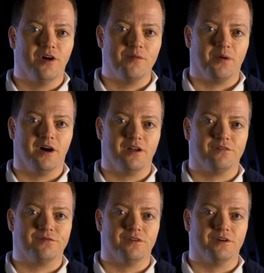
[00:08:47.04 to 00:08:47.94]
the other part
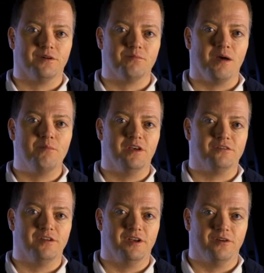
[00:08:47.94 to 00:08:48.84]
of my
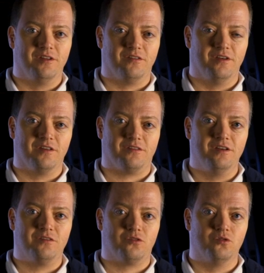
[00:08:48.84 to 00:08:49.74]
mission here in CS
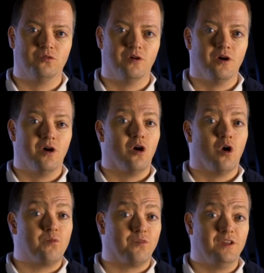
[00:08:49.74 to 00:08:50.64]
is to
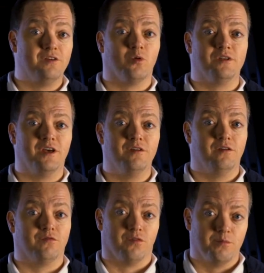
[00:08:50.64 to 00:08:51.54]
hopefully one day,
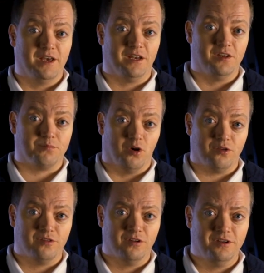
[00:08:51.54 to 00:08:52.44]
for me at least
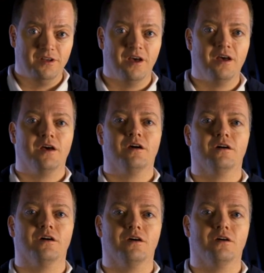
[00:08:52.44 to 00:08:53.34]
personally,
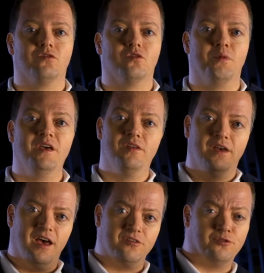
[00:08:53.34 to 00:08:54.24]
to be the
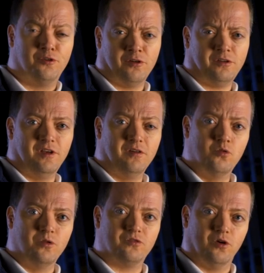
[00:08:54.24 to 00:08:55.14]
astronaut
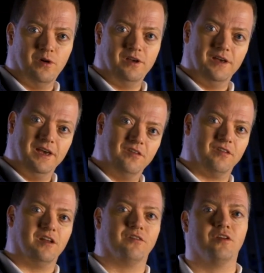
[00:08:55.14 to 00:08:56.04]
who is going
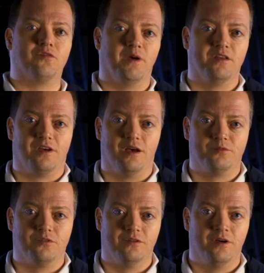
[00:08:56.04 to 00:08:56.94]
inside of this space
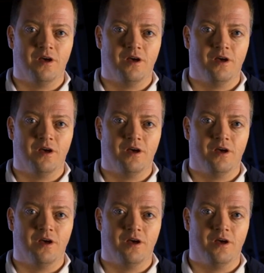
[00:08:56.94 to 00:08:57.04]
capsule.